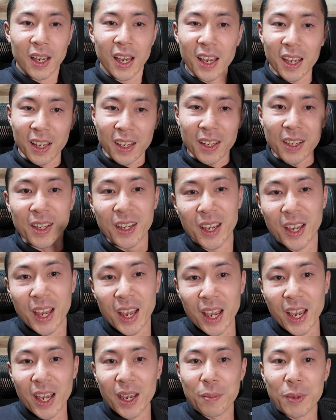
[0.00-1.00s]
Hi,
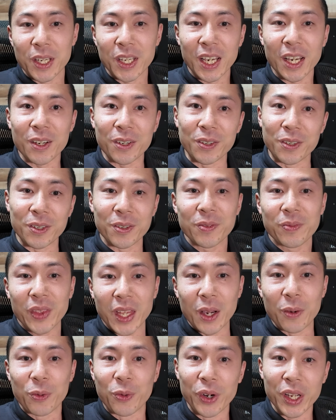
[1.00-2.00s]
I'm Hikaru,
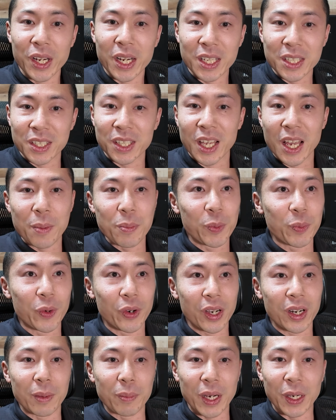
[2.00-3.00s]
a freelance game
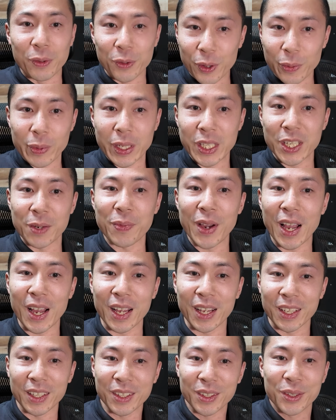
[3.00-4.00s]
programmer from
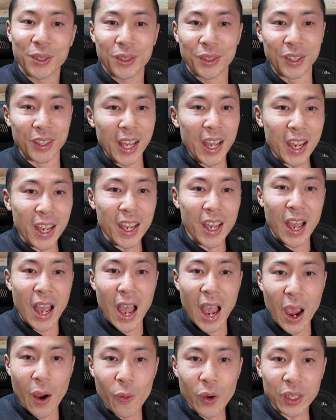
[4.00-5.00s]
Japan. Today,
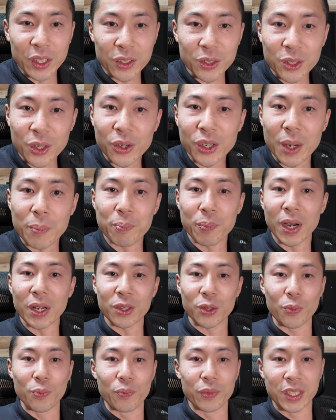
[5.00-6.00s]
I want to talk
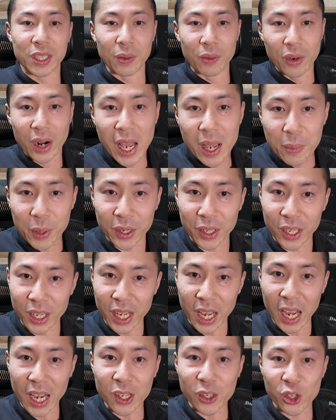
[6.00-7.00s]
about the library
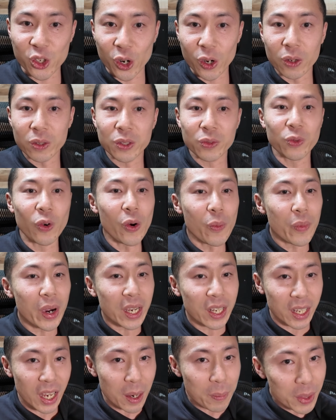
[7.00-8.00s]
I chose for my
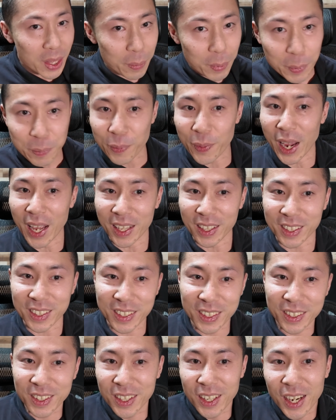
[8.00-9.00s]
game
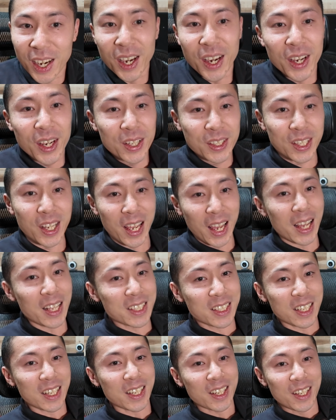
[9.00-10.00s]
development. The
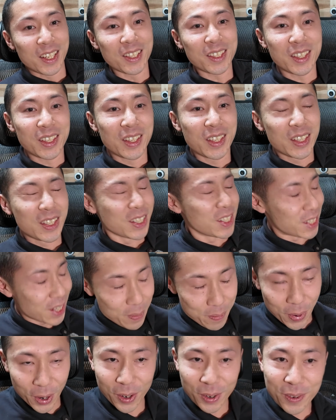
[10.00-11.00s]
answer is
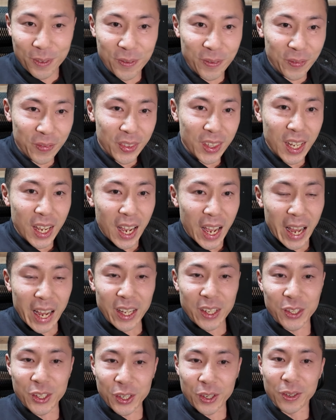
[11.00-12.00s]
simple.
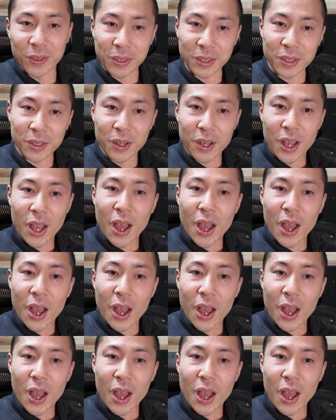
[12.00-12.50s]
I chose